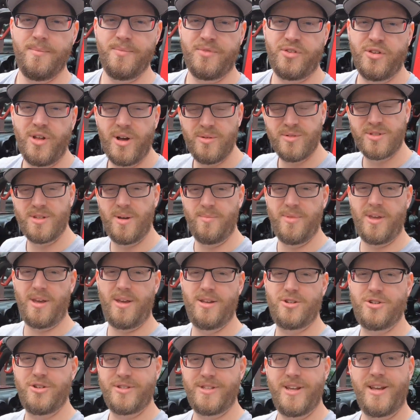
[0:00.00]
So that was something
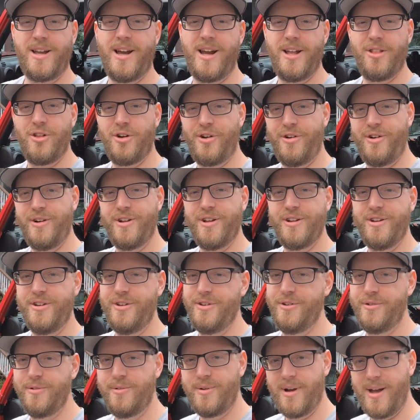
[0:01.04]
interesting I learned
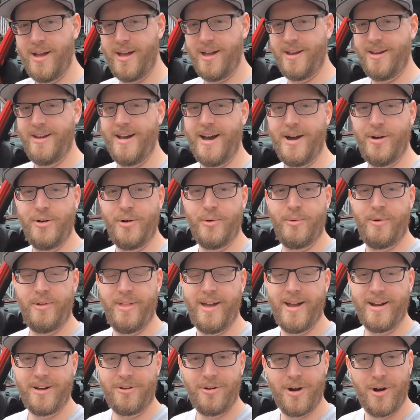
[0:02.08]
new, and now I know where
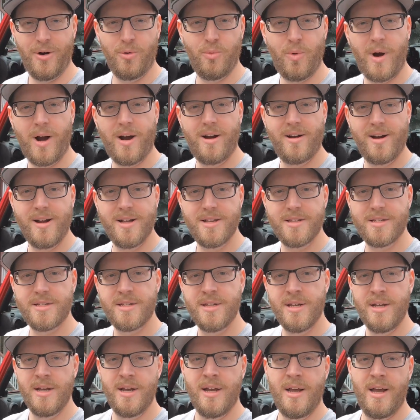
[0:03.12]
that ground wire is,
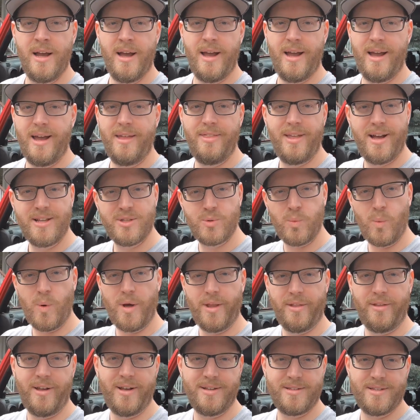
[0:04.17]
and that's
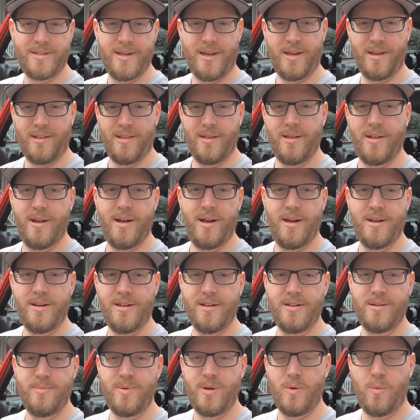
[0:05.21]
one less thing that I
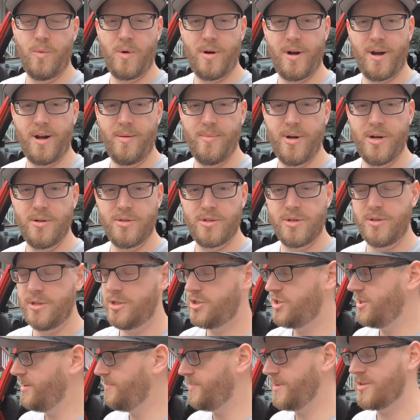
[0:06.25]
need to be worrying about. So the
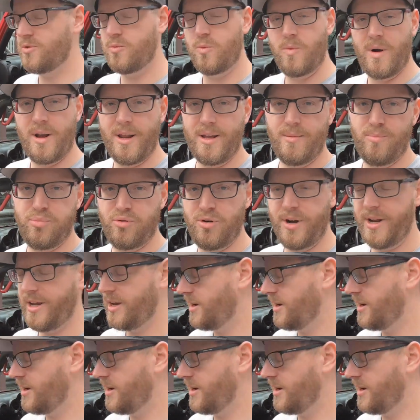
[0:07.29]
Jeep is running pretty